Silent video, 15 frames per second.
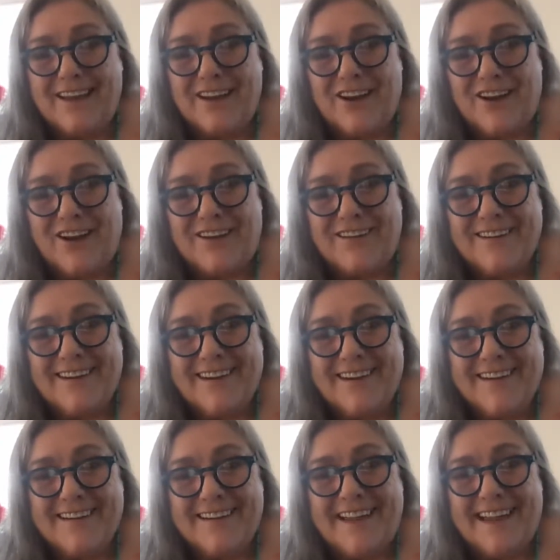
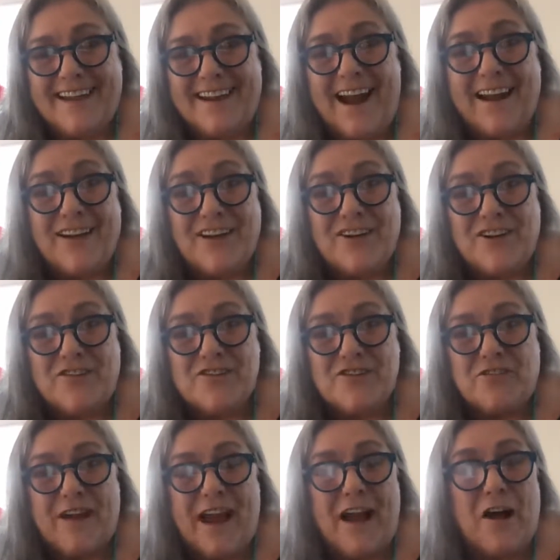I could use
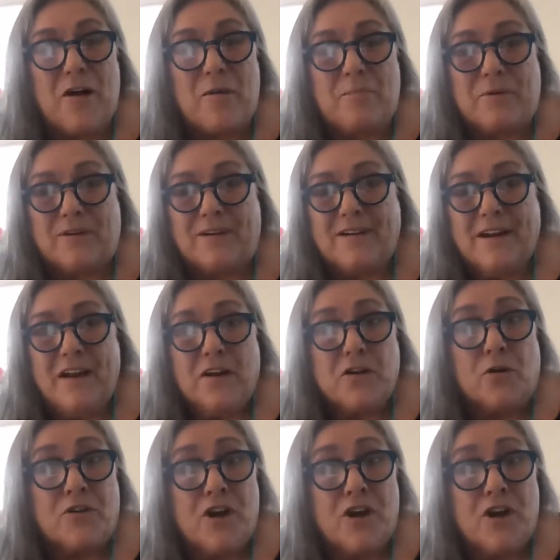your help or your